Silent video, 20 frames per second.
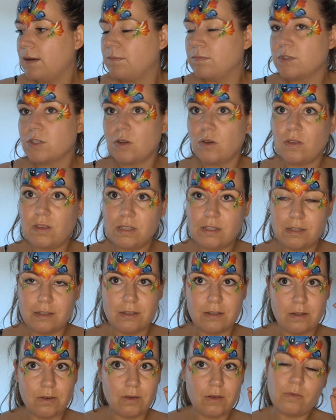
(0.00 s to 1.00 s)
So this
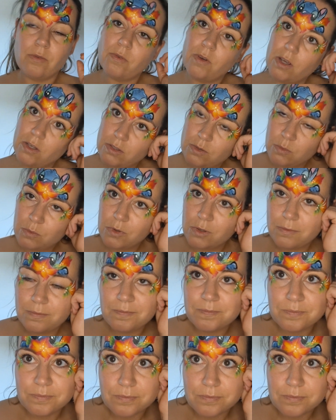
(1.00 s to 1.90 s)
is the first one.